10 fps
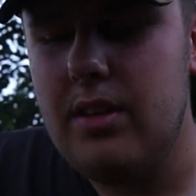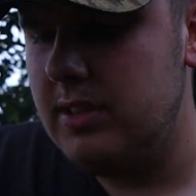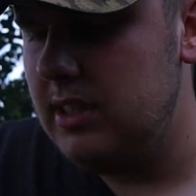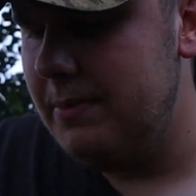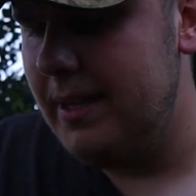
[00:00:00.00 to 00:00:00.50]

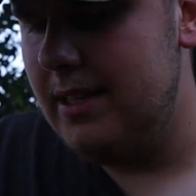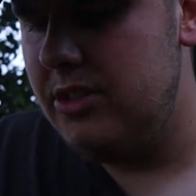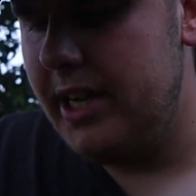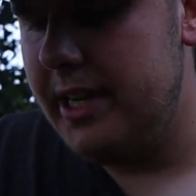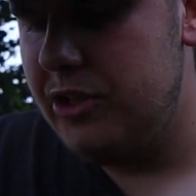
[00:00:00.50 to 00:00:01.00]
Nutty Bee
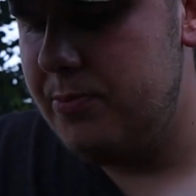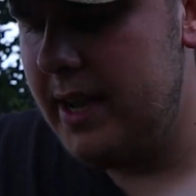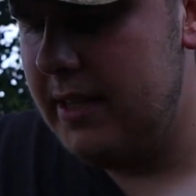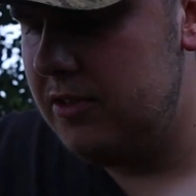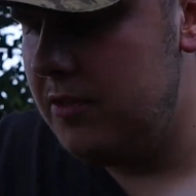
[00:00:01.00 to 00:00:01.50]
JH
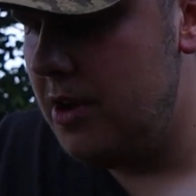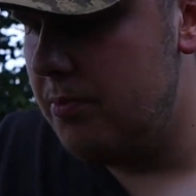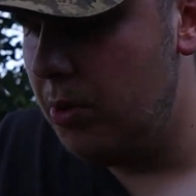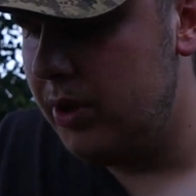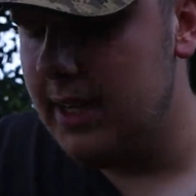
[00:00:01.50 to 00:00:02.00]
Baits
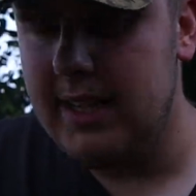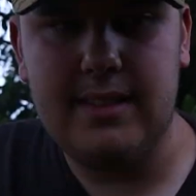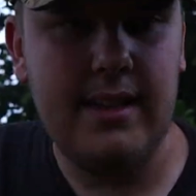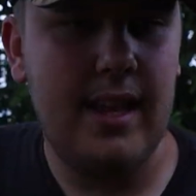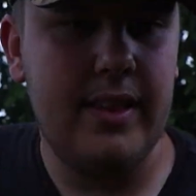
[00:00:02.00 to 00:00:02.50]

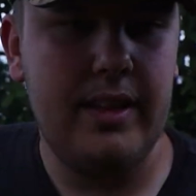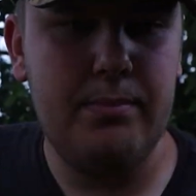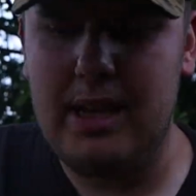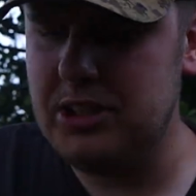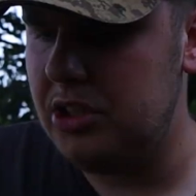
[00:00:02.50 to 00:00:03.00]
boilies, and then the
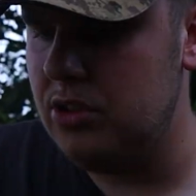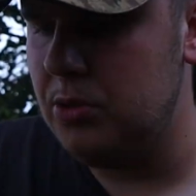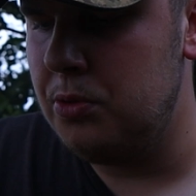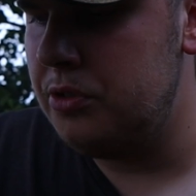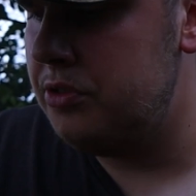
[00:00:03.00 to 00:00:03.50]
Magic
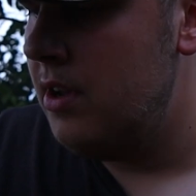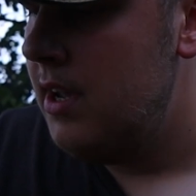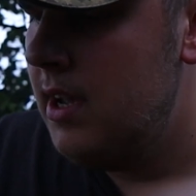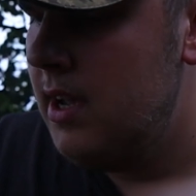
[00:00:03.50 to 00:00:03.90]
Sauce